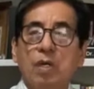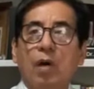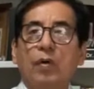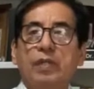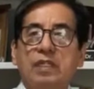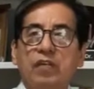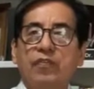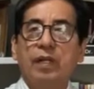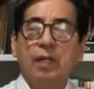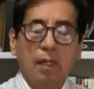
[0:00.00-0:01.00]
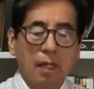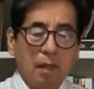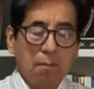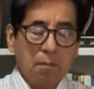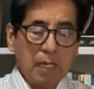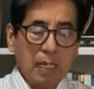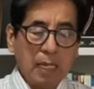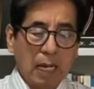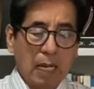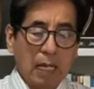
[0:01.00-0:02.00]
or the different
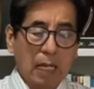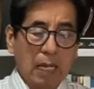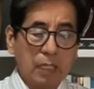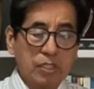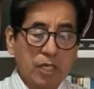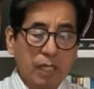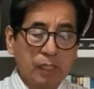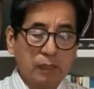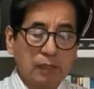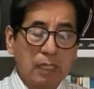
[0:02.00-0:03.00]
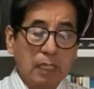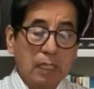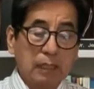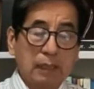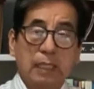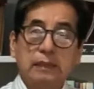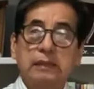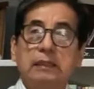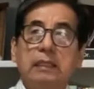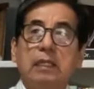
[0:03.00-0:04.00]
media channels that
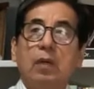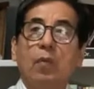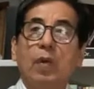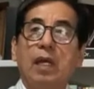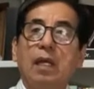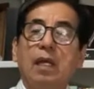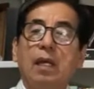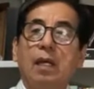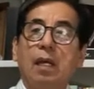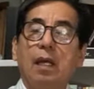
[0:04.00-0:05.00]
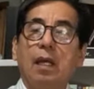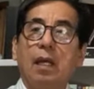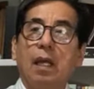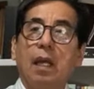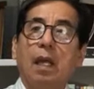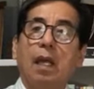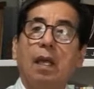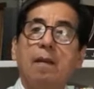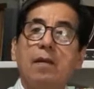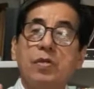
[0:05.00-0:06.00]
we
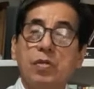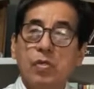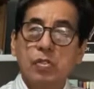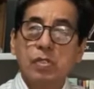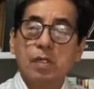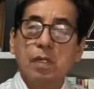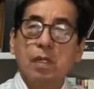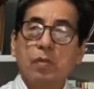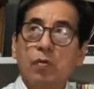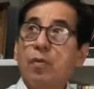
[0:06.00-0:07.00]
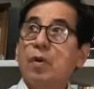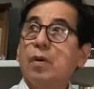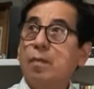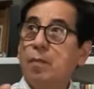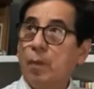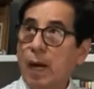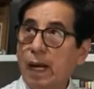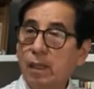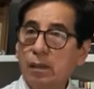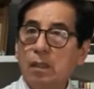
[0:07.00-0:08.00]
use through our
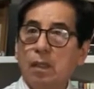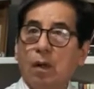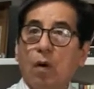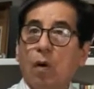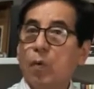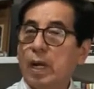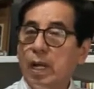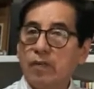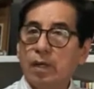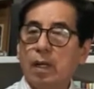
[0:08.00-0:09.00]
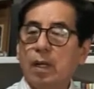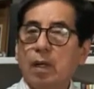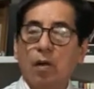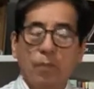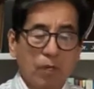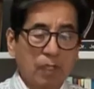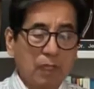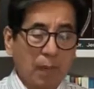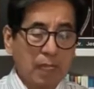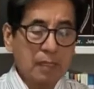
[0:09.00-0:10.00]
mobile or whatever computer
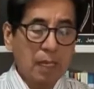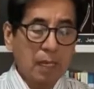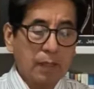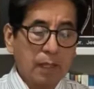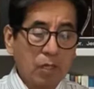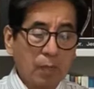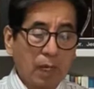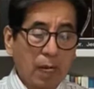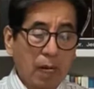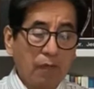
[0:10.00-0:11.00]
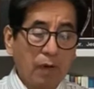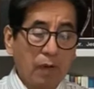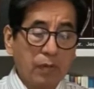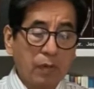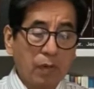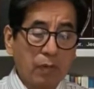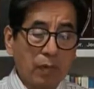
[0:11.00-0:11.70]
device that you may have on your